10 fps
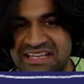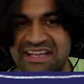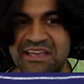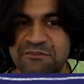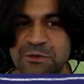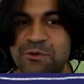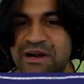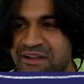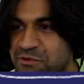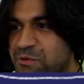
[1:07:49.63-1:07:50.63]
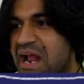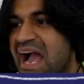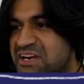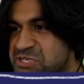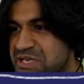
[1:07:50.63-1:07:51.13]
Like if you were
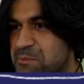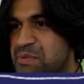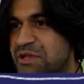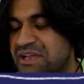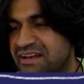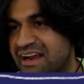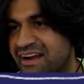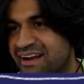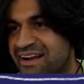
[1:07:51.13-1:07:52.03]
actually a billionaire,